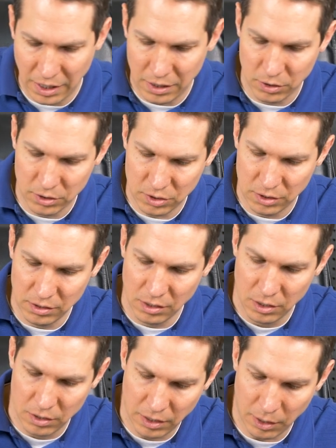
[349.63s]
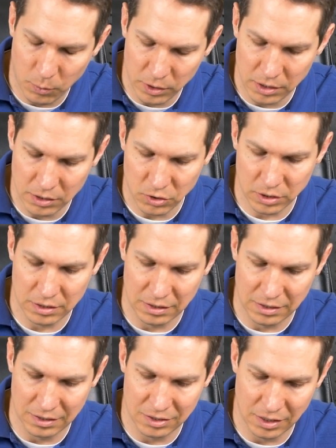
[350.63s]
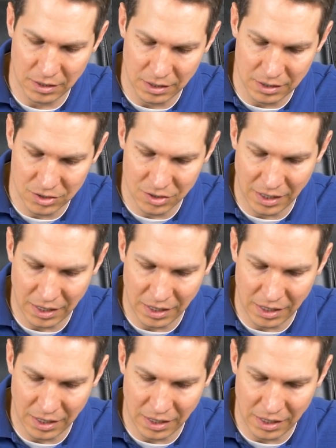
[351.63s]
that looks good. Now, one of the interesting things here is